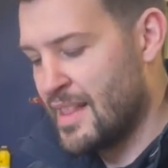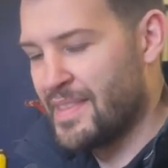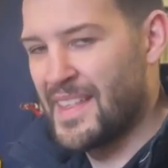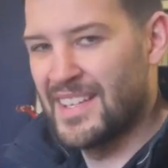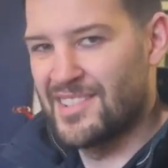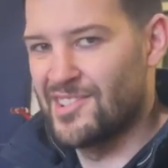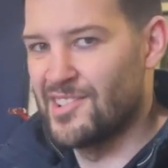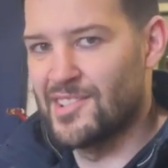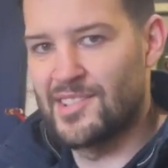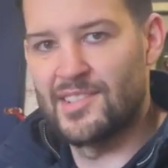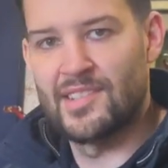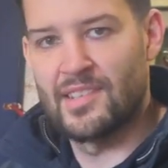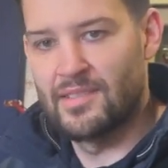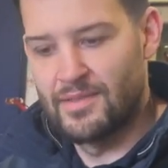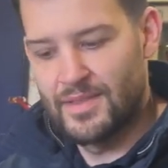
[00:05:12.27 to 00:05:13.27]
that's
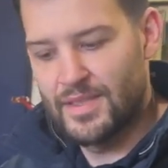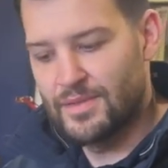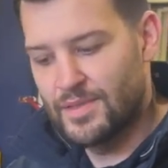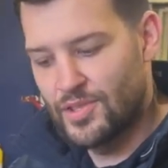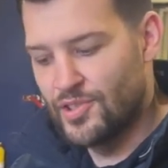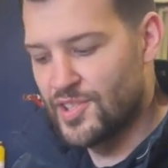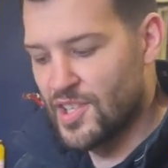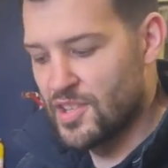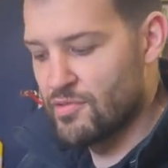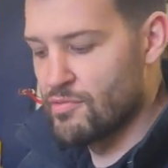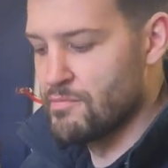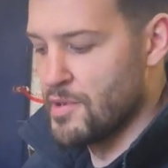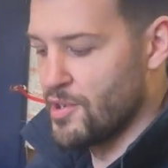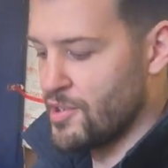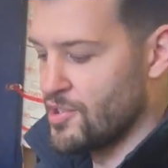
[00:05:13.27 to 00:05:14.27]
just using the
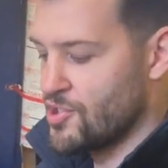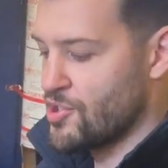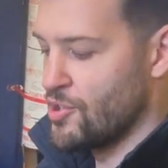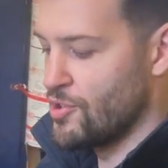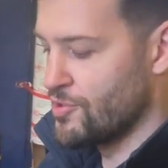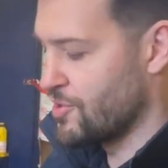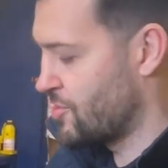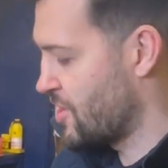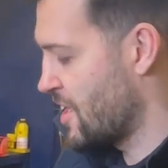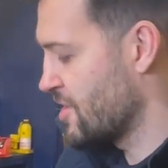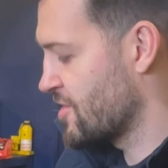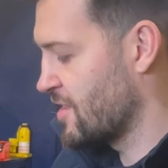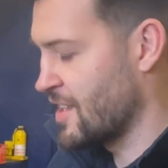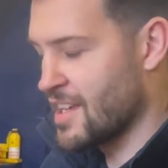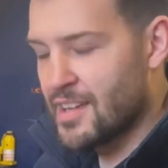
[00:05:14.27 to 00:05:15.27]
remote control to change
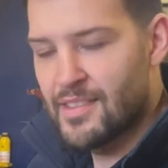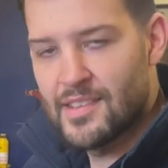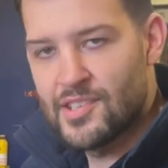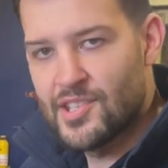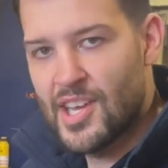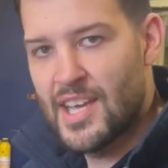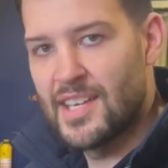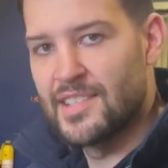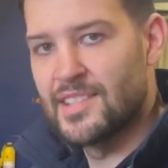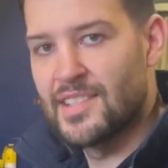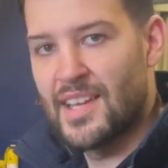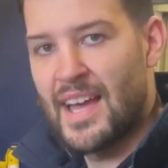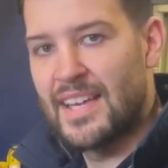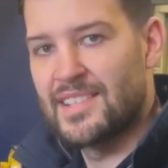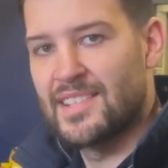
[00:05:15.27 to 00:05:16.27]
the length of the chains
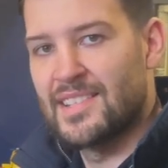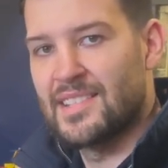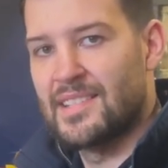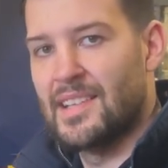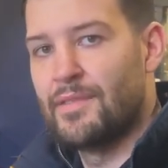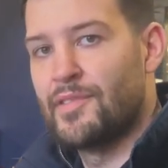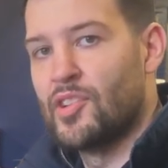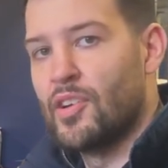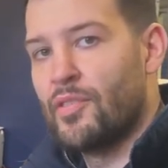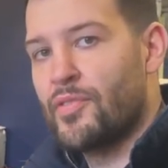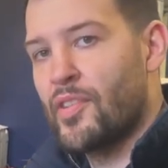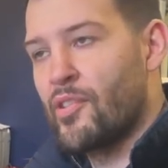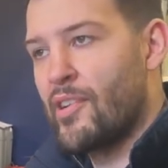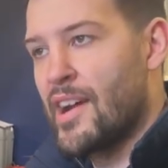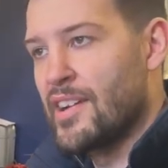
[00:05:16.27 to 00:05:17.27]
as it's lifted off the
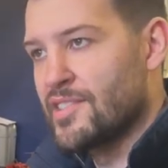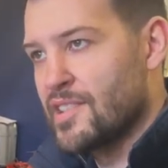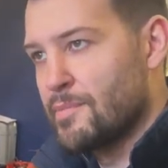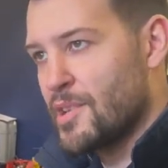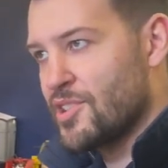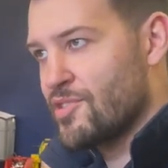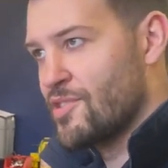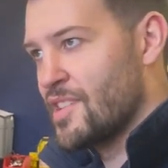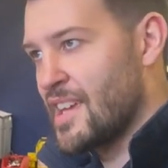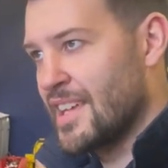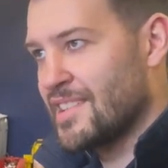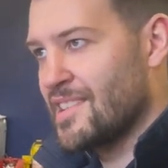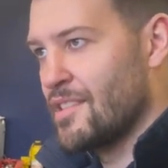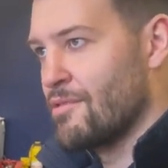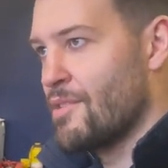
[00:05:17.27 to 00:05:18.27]
ground to make sure it
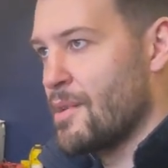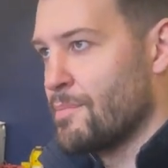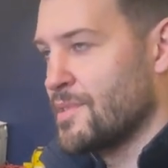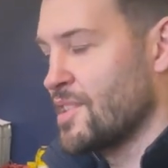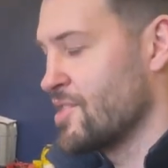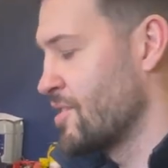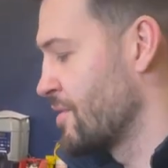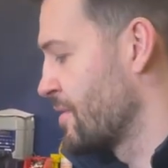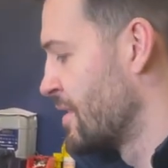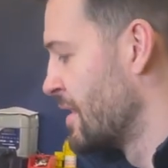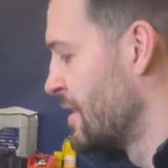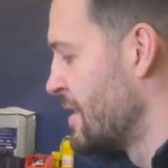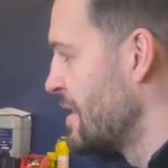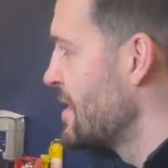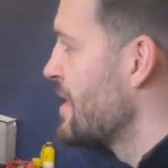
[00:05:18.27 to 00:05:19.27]
gets to the right position.
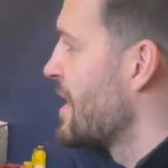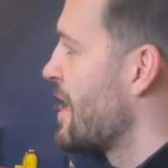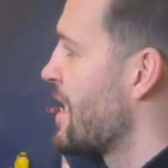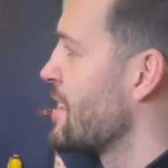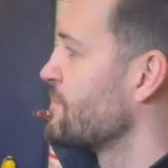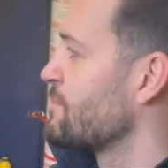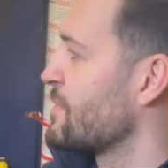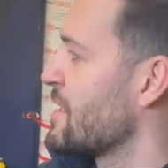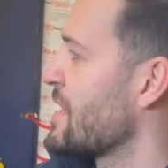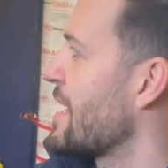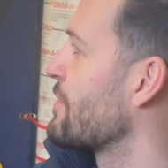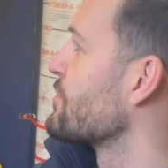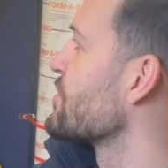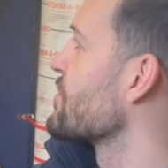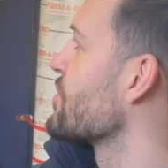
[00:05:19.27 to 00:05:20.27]
And that
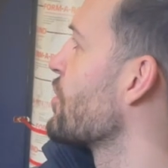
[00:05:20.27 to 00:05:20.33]
would just